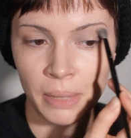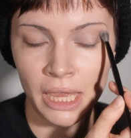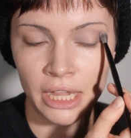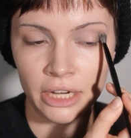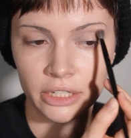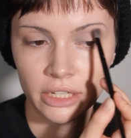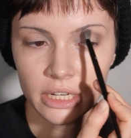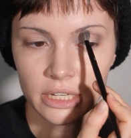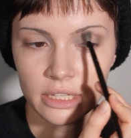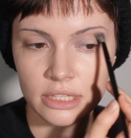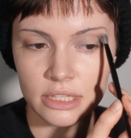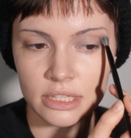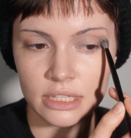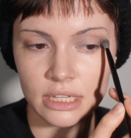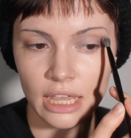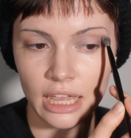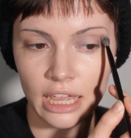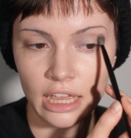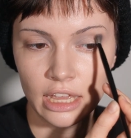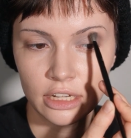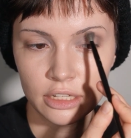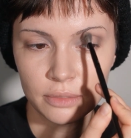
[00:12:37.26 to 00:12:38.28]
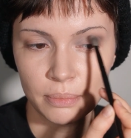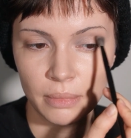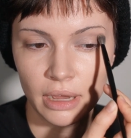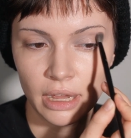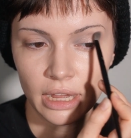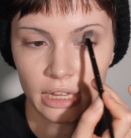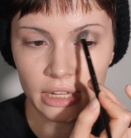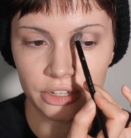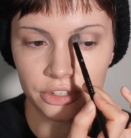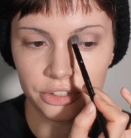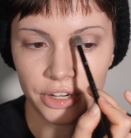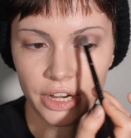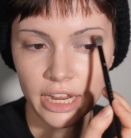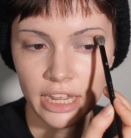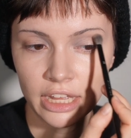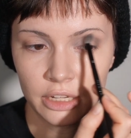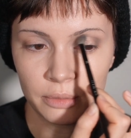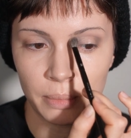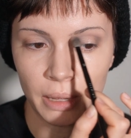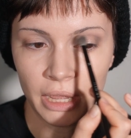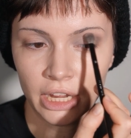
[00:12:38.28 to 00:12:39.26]
parents and my
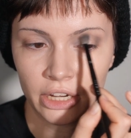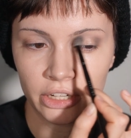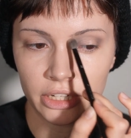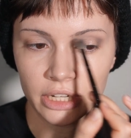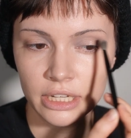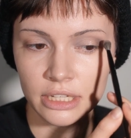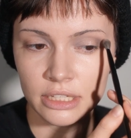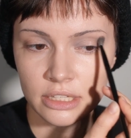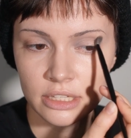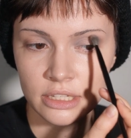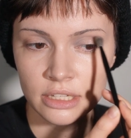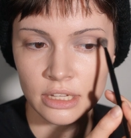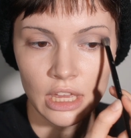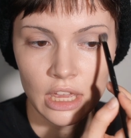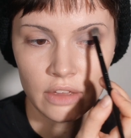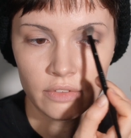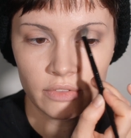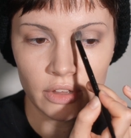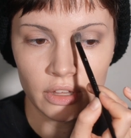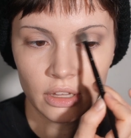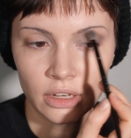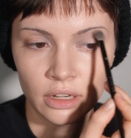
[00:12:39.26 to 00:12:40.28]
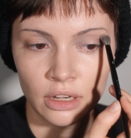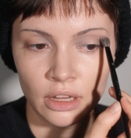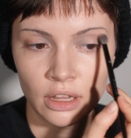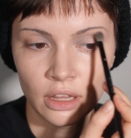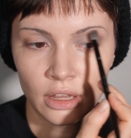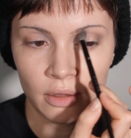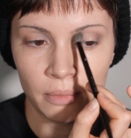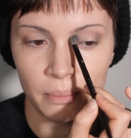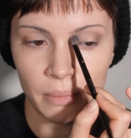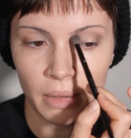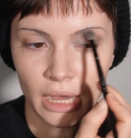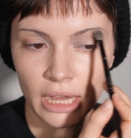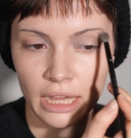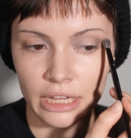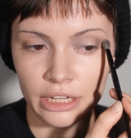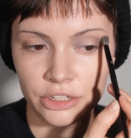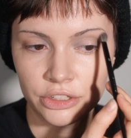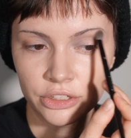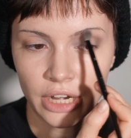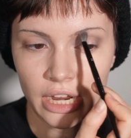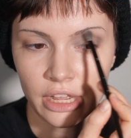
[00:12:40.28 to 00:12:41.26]
grandparents, even
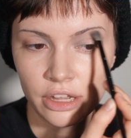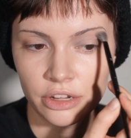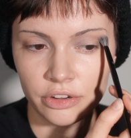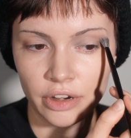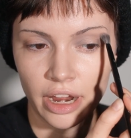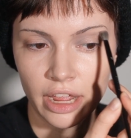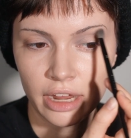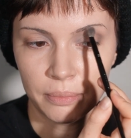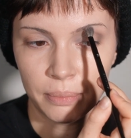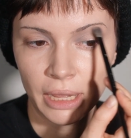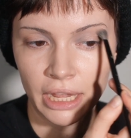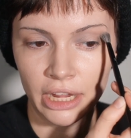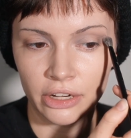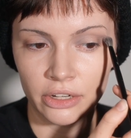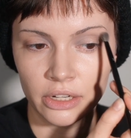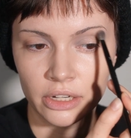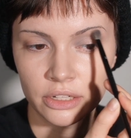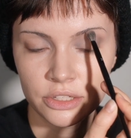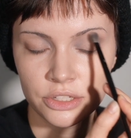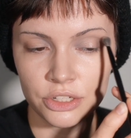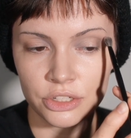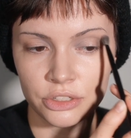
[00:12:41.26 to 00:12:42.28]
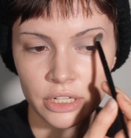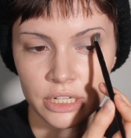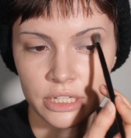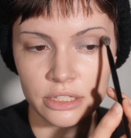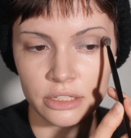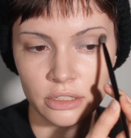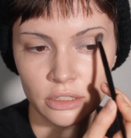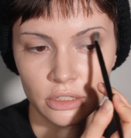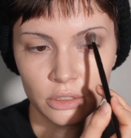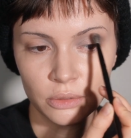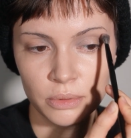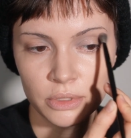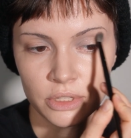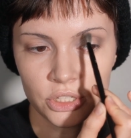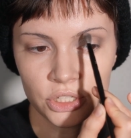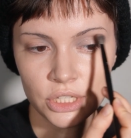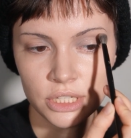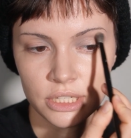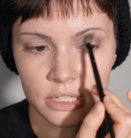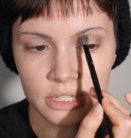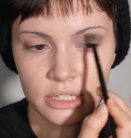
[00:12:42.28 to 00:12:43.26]
my great-grandparents. Crystal was
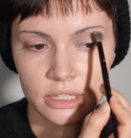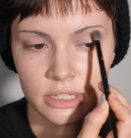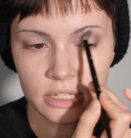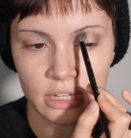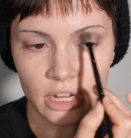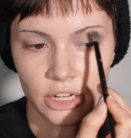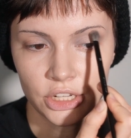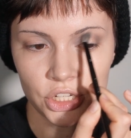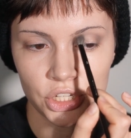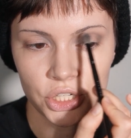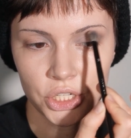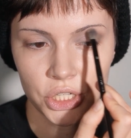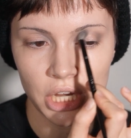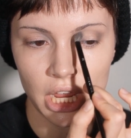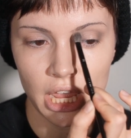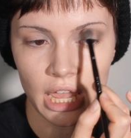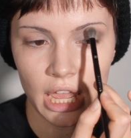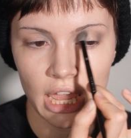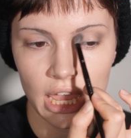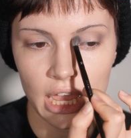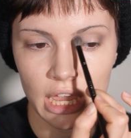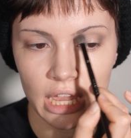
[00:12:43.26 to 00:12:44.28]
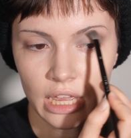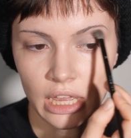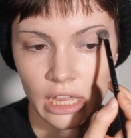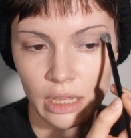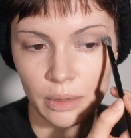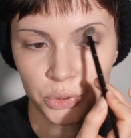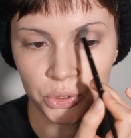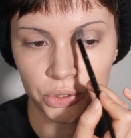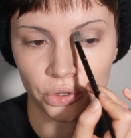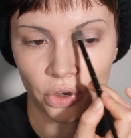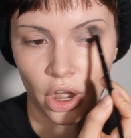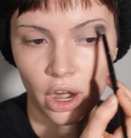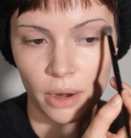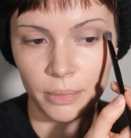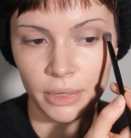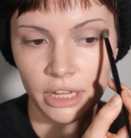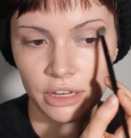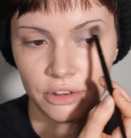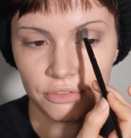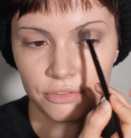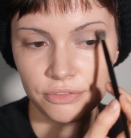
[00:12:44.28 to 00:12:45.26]
just such a
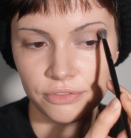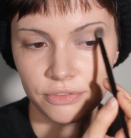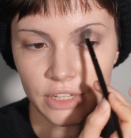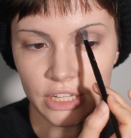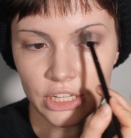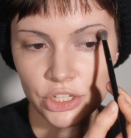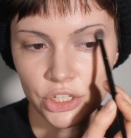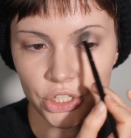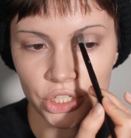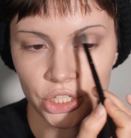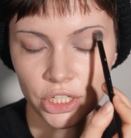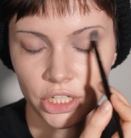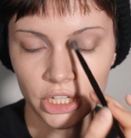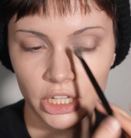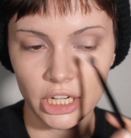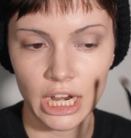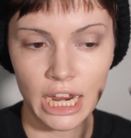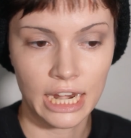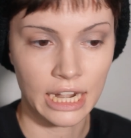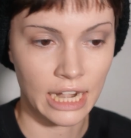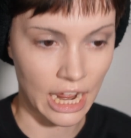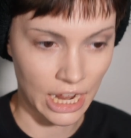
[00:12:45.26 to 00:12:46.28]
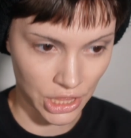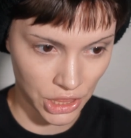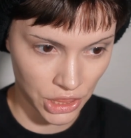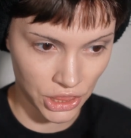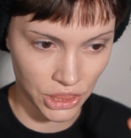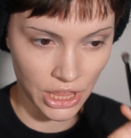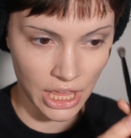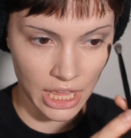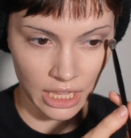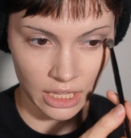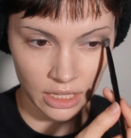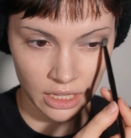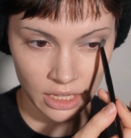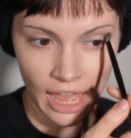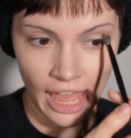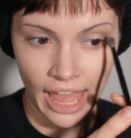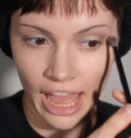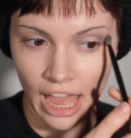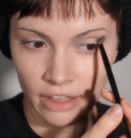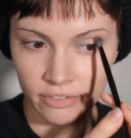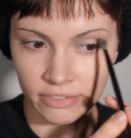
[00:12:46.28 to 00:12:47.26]
prominent feature, and I think
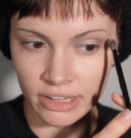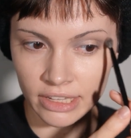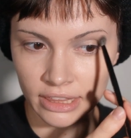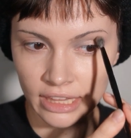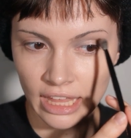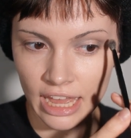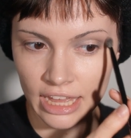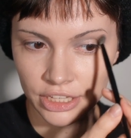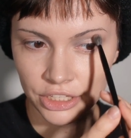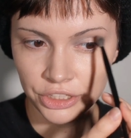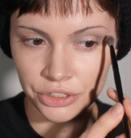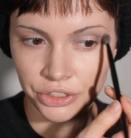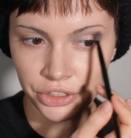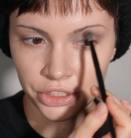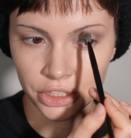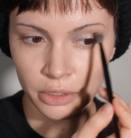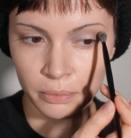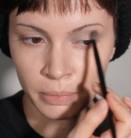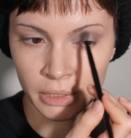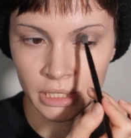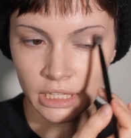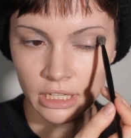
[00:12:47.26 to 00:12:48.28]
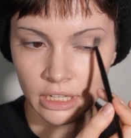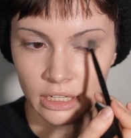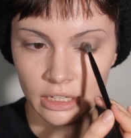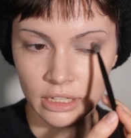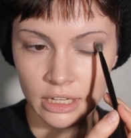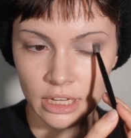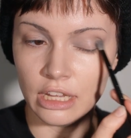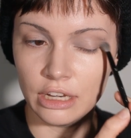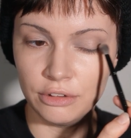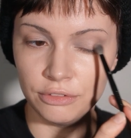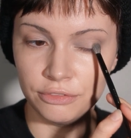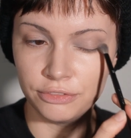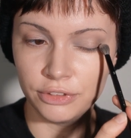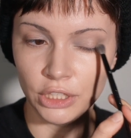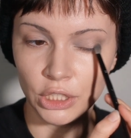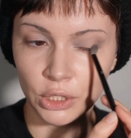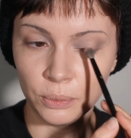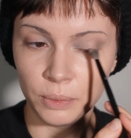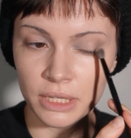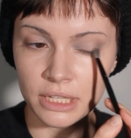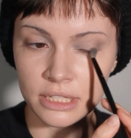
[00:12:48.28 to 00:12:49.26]
having that European
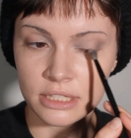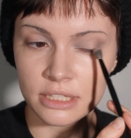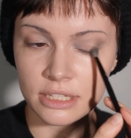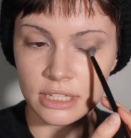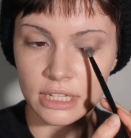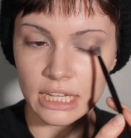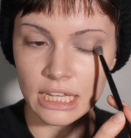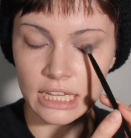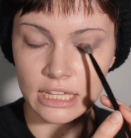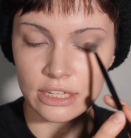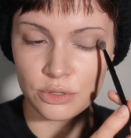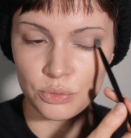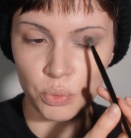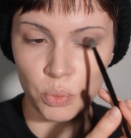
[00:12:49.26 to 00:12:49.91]
influence is